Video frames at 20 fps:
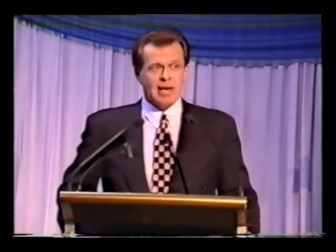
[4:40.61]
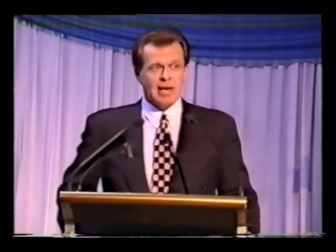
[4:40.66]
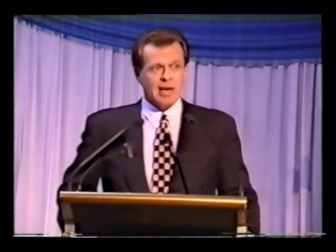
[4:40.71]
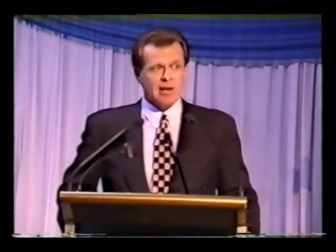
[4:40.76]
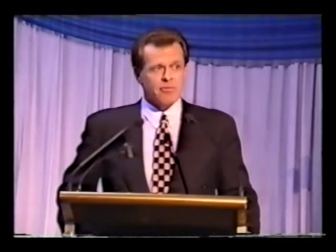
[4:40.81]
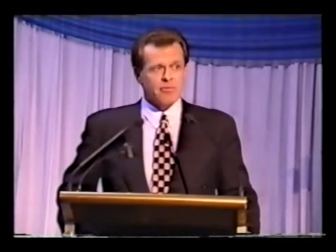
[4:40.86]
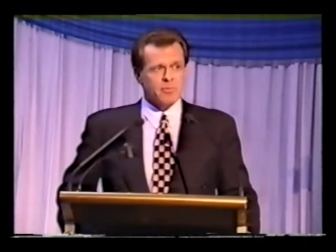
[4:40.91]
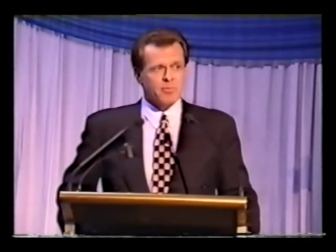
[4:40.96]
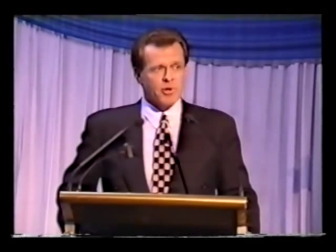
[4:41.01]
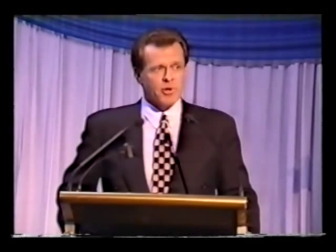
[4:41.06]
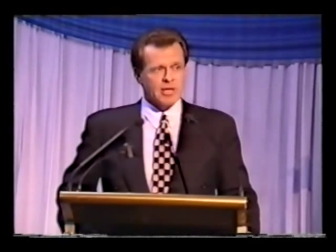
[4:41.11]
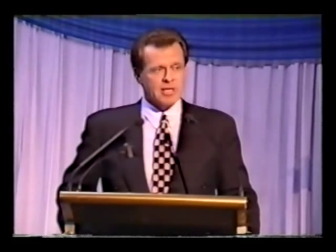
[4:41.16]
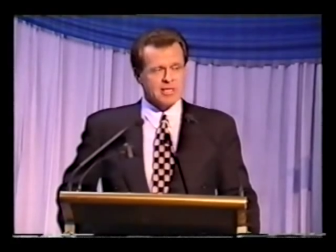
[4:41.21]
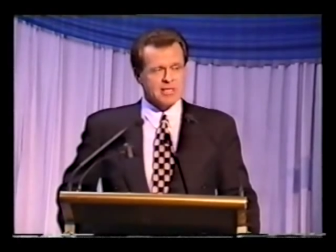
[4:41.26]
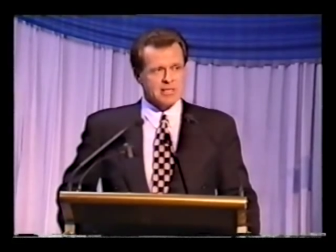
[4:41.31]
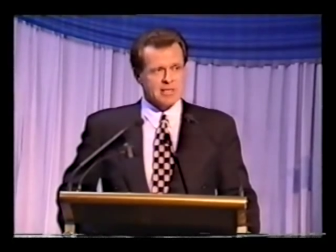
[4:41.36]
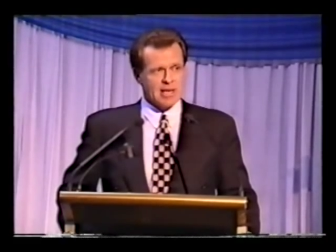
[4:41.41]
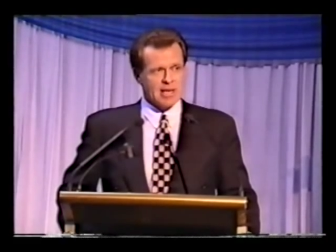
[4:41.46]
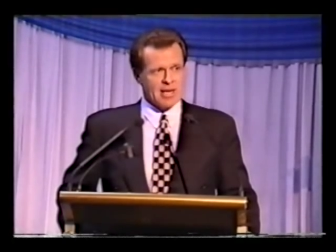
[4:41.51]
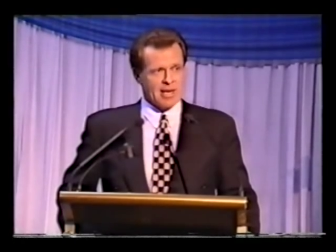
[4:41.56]
everybody
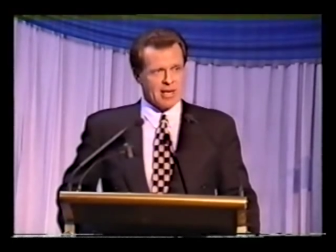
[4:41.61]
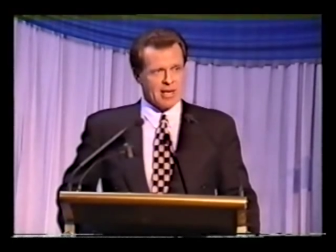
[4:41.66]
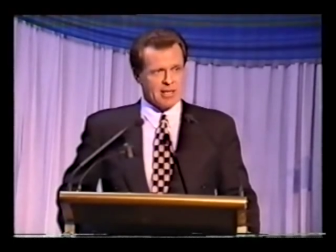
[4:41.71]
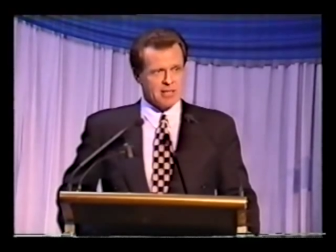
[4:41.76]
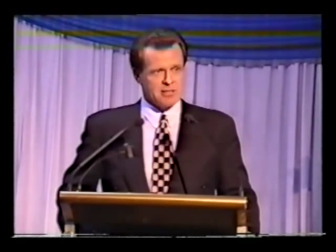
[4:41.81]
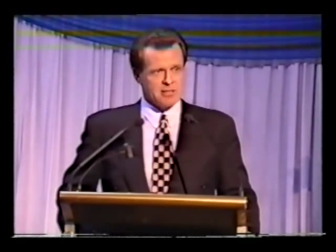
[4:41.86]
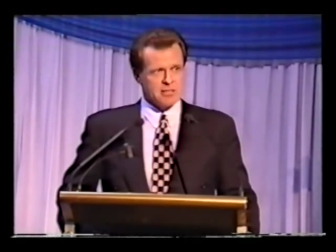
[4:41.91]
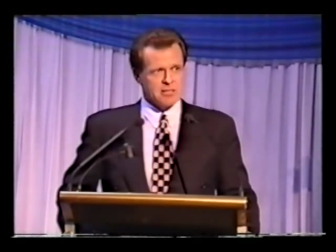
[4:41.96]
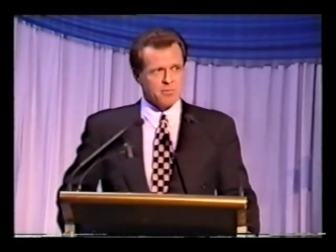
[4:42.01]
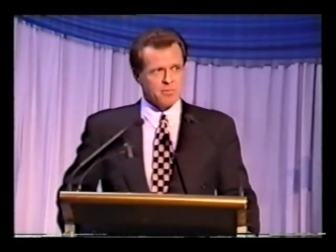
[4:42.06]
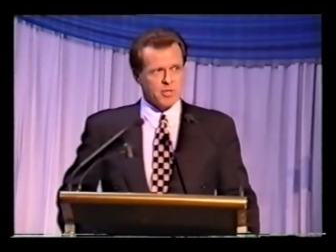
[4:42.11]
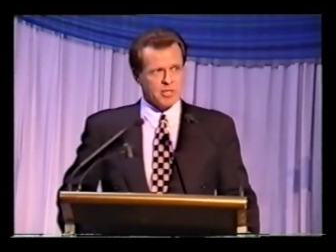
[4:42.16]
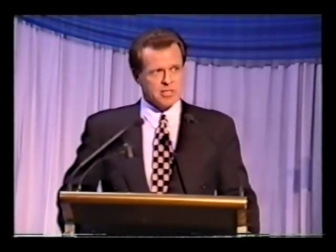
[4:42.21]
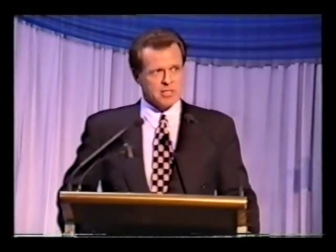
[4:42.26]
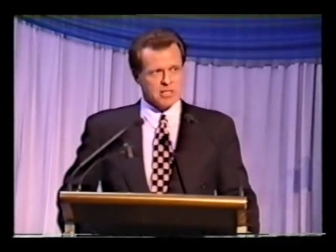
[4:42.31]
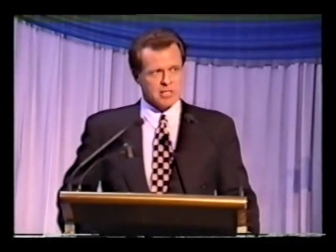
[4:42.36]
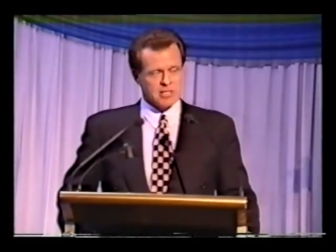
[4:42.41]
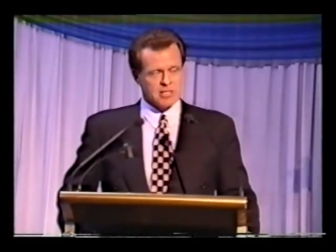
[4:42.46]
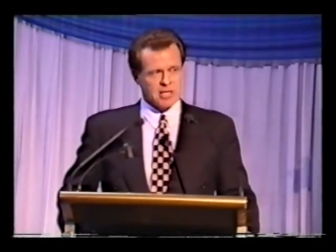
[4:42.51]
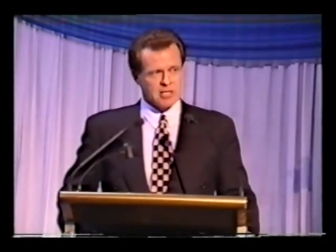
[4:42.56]
stands to be
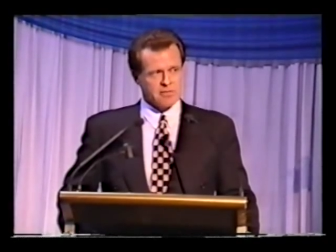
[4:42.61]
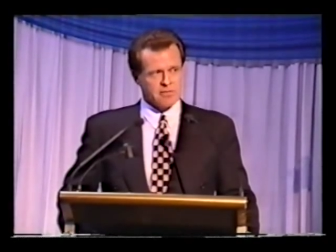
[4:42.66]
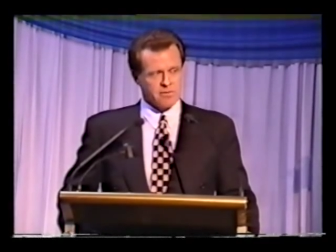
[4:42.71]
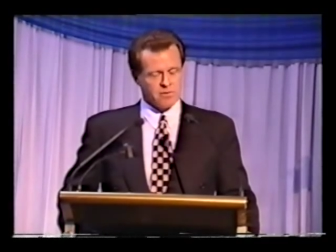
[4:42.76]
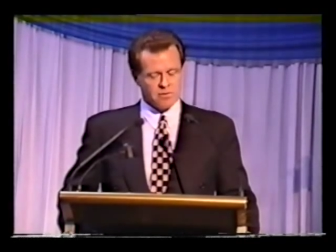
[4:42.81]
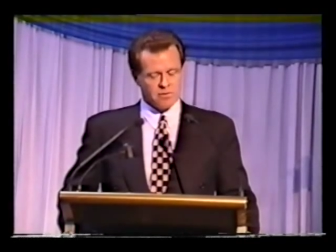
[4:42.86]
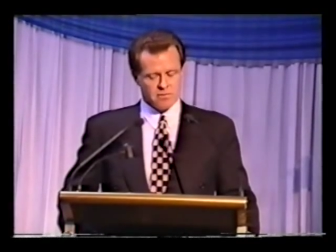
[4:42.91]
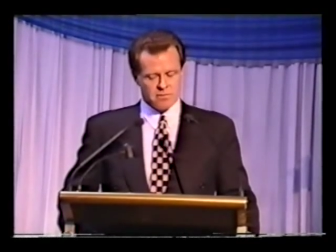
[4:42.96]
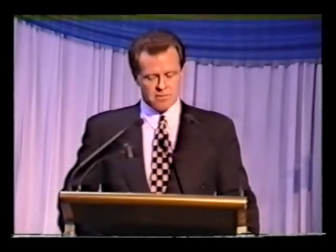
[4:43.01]
successful.